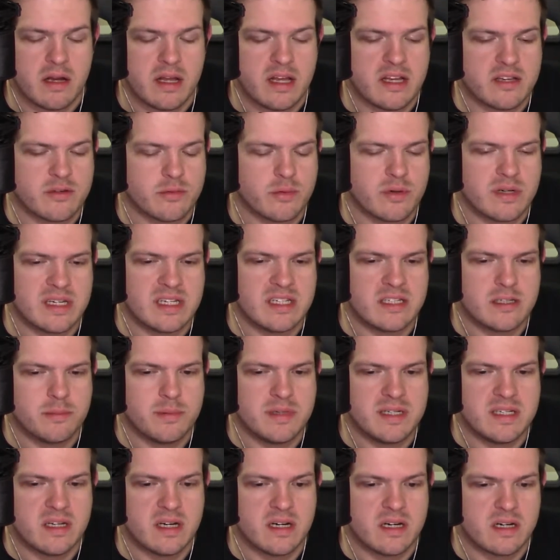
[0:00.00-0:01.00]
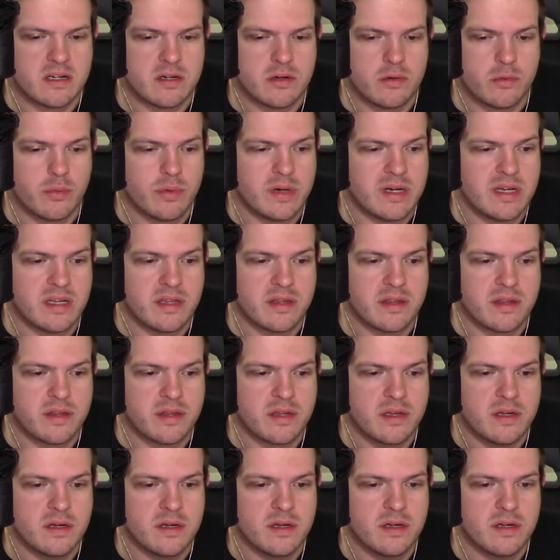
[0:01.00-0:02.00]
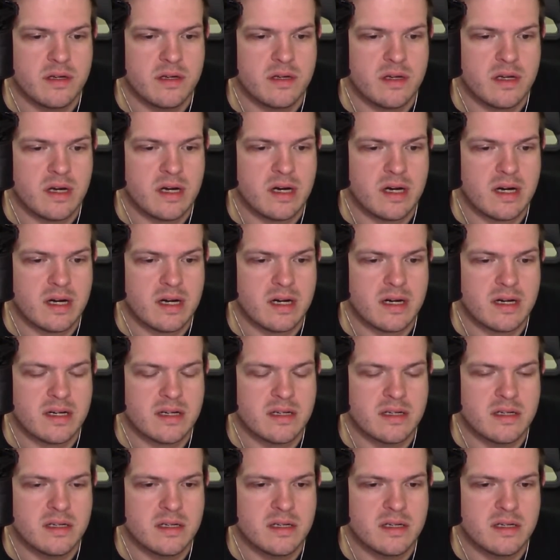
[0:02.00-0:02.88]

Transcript: That's what needs to be done with the